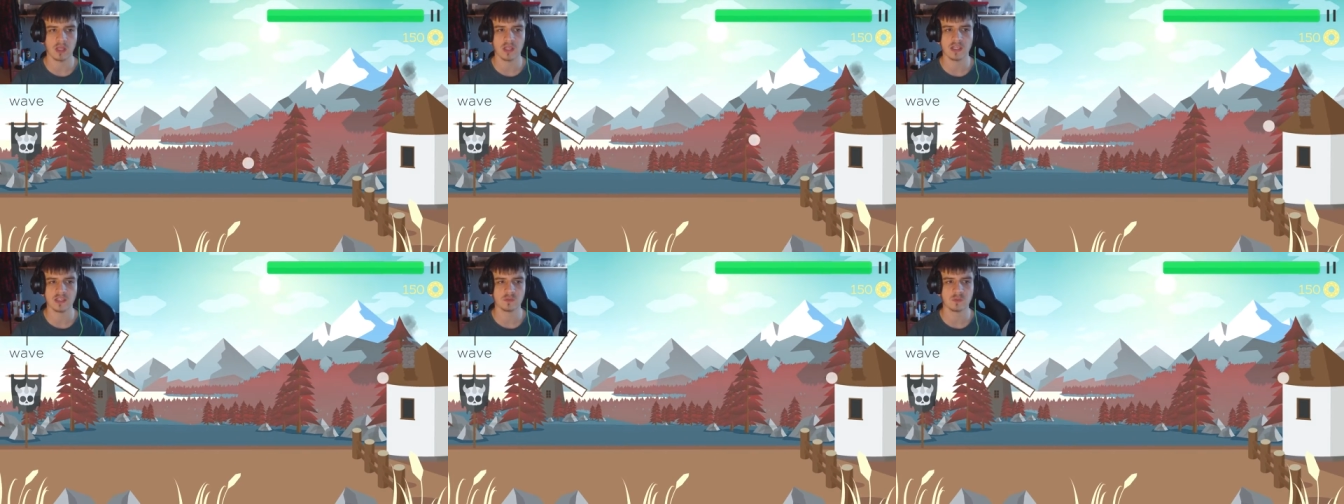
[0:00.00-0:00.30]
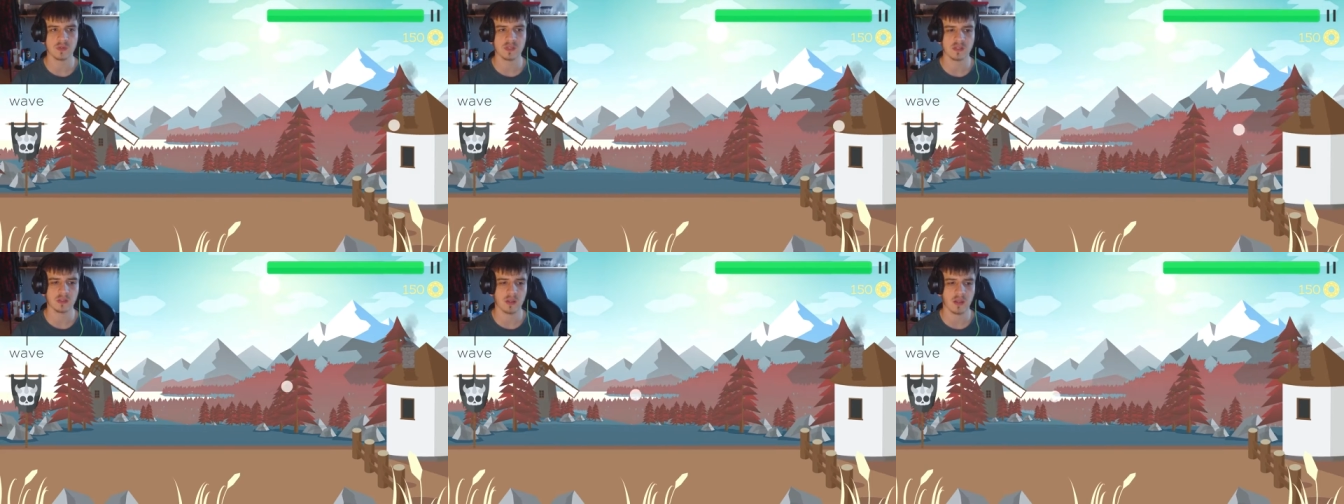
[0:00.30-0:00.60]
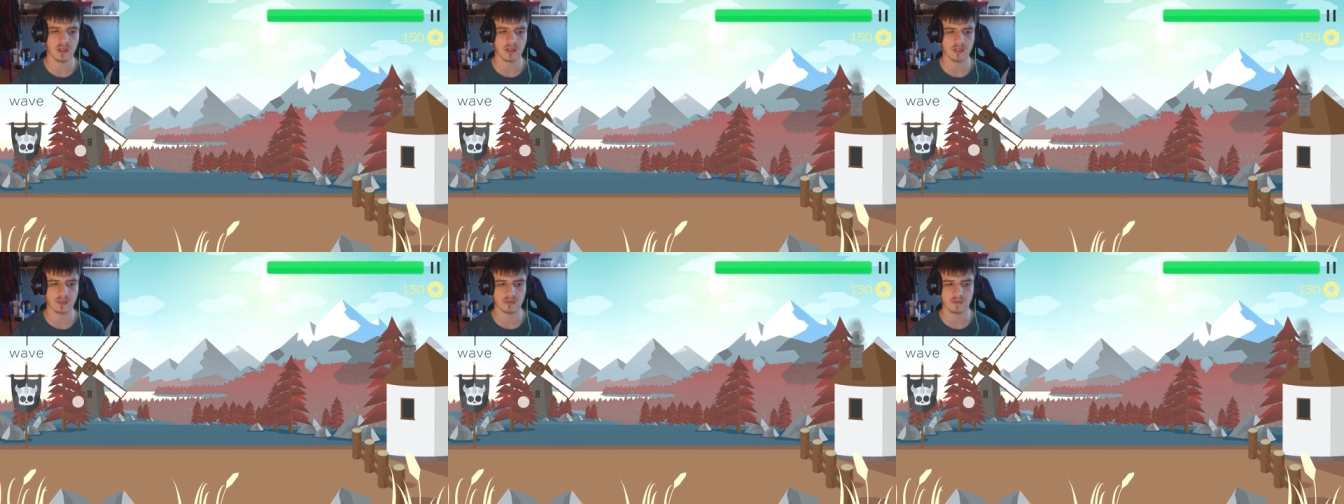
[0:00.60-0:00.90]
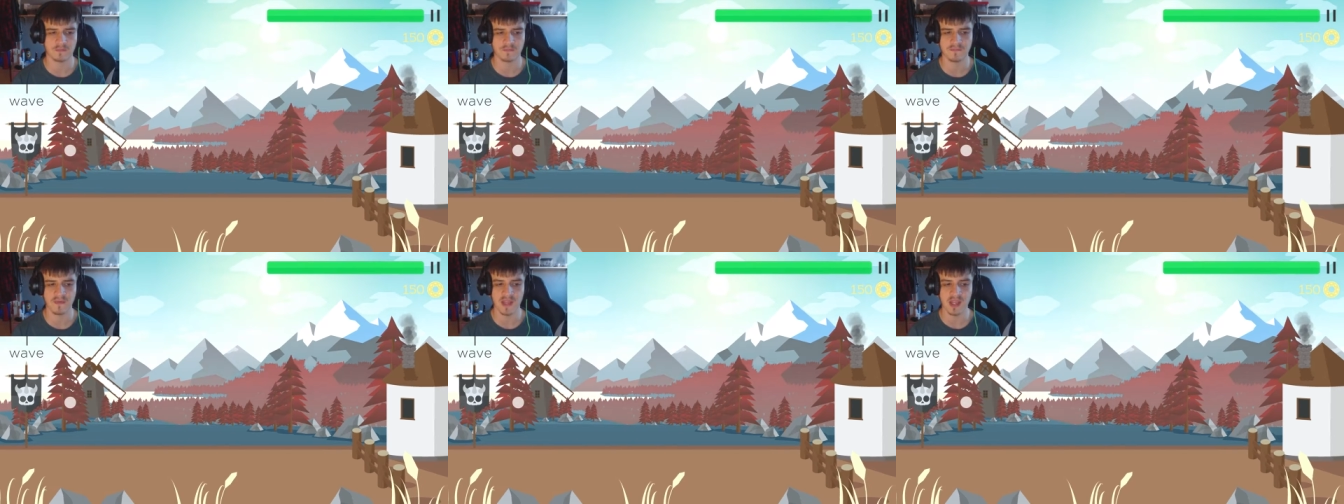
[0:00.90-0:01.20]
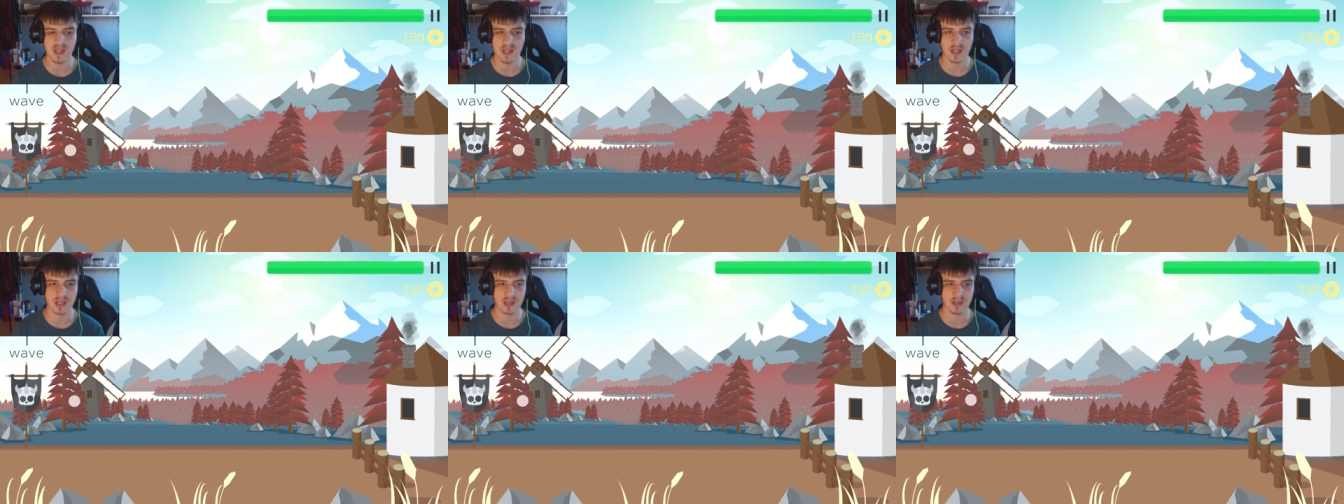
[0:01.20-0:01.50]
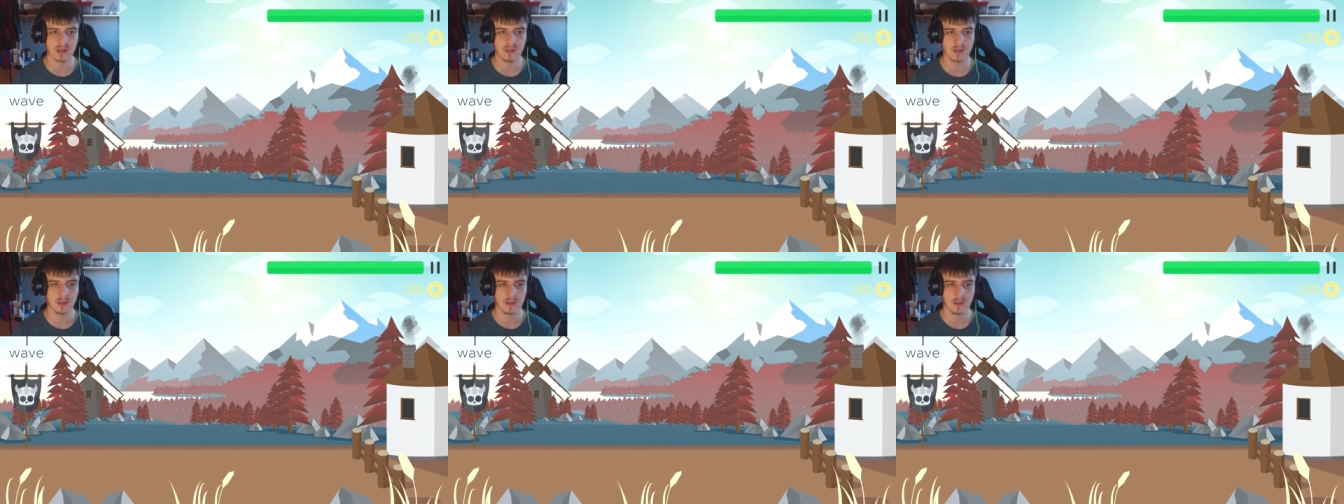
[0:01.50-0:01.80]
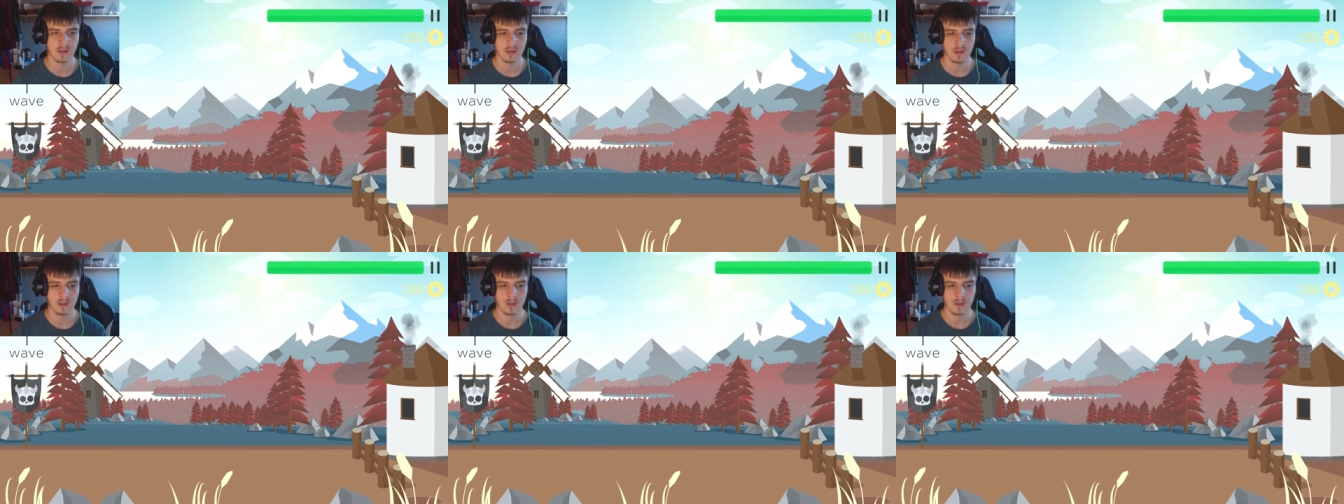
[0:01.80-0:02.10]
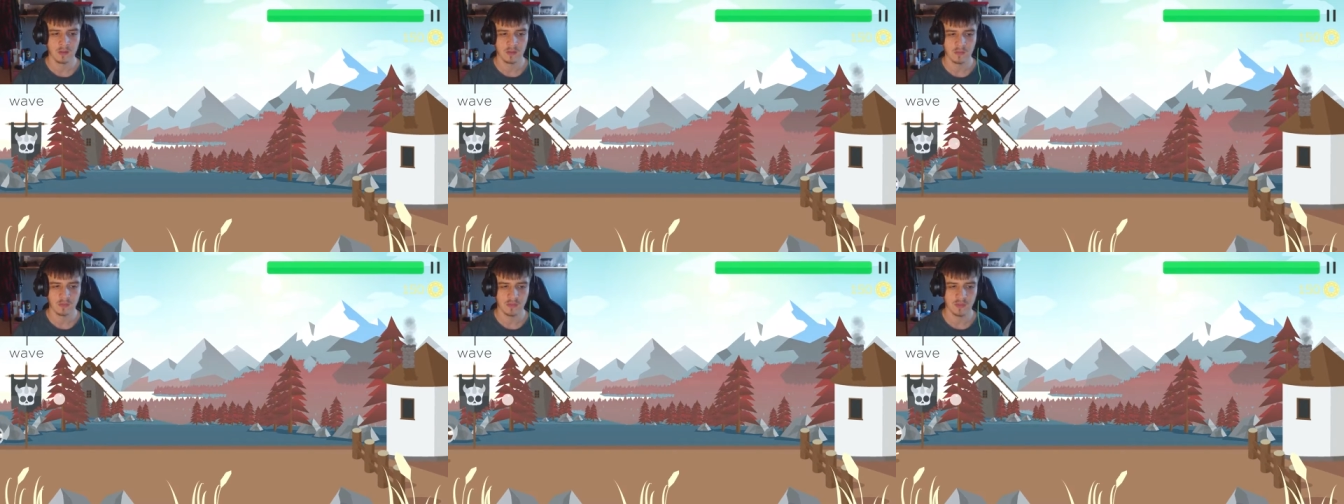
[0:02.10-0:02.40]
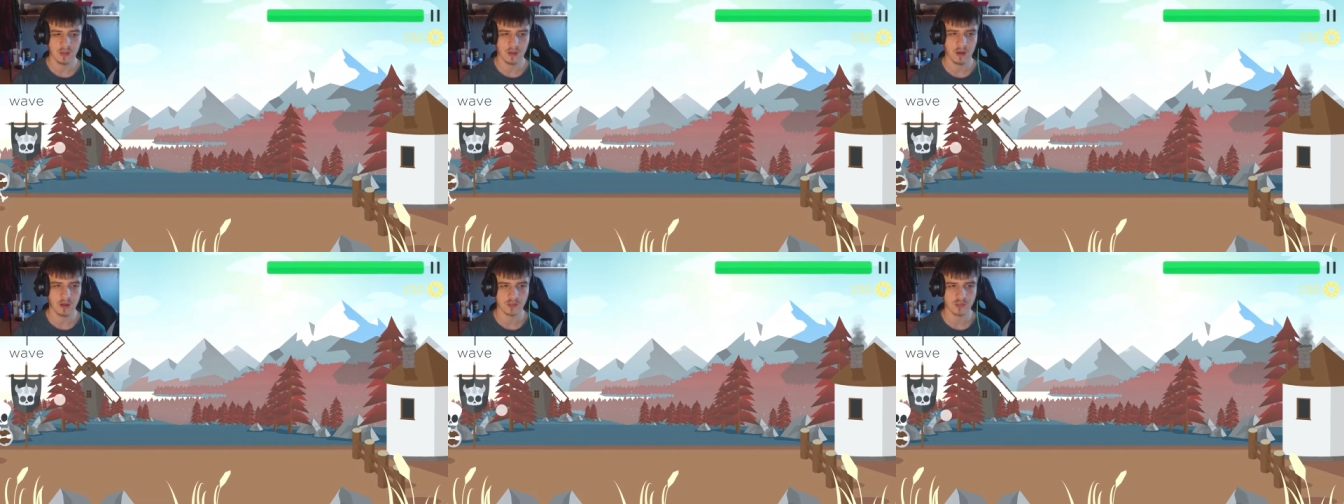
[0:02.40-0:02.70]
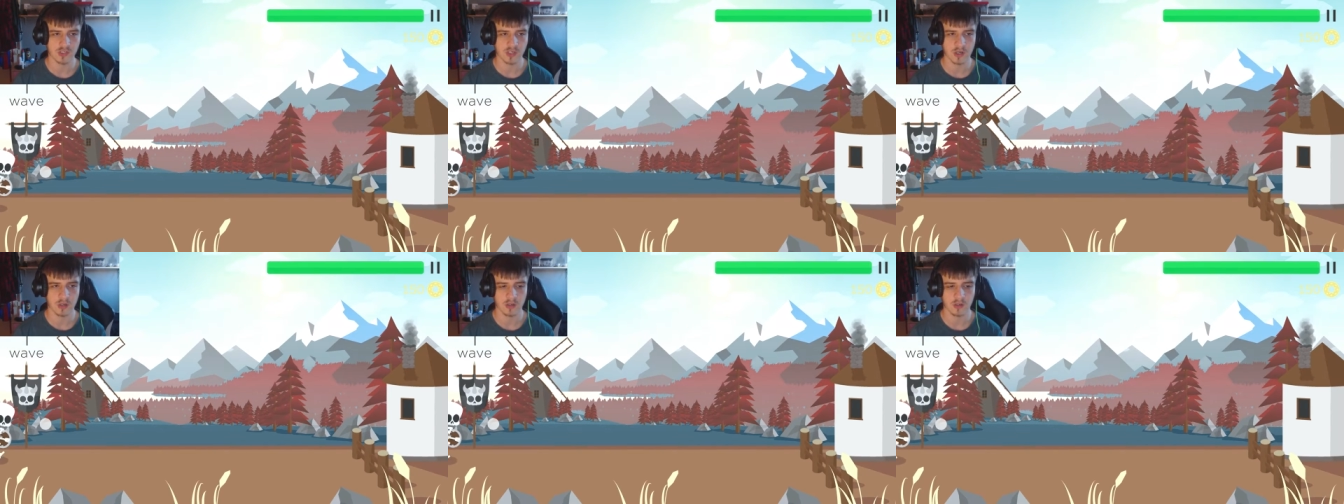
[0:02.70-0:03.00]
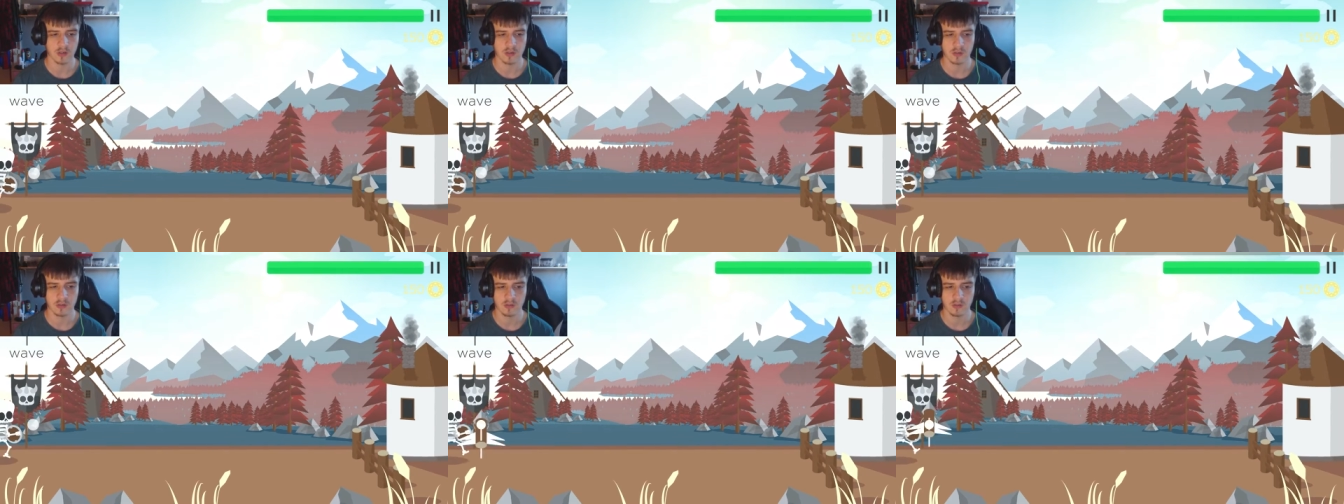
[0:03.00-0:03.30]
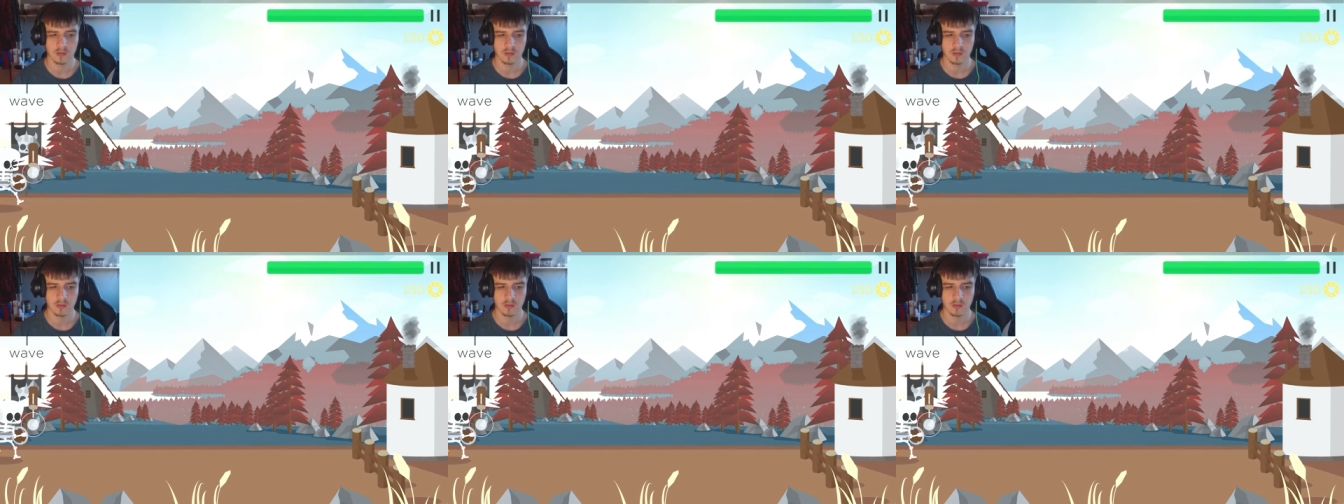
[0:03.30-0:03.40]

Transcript: unless we're like defending the archer,